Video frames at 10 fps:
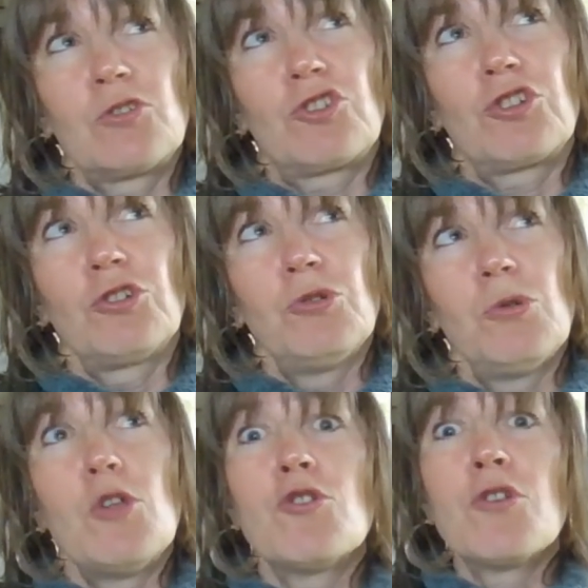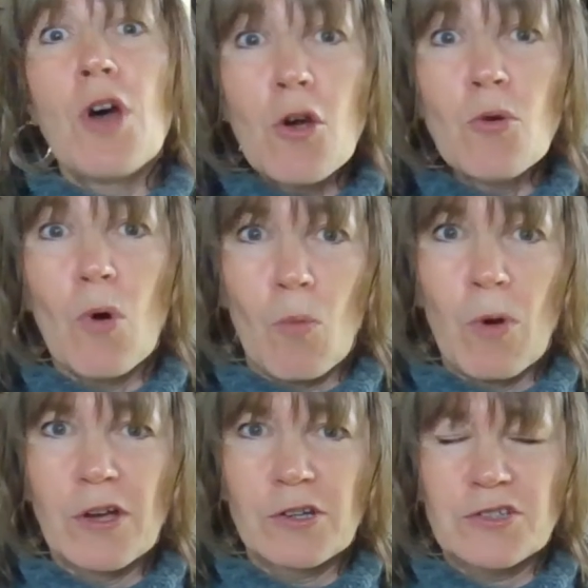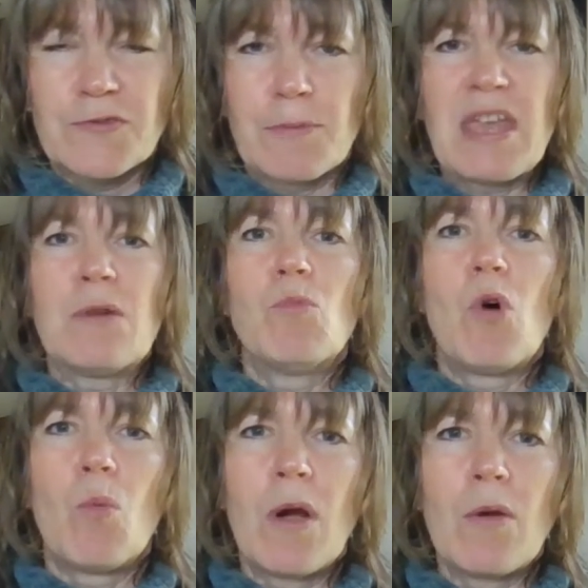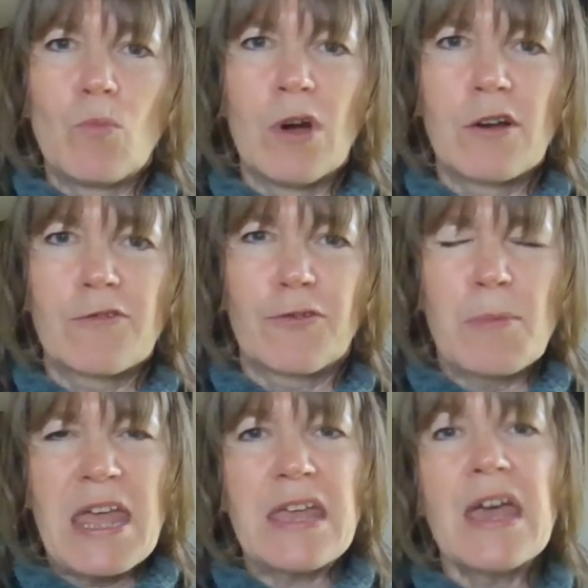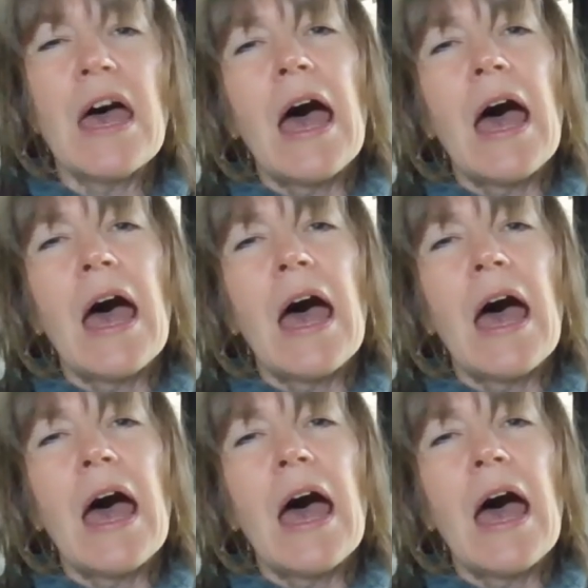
to know what works for me and what won't work for me,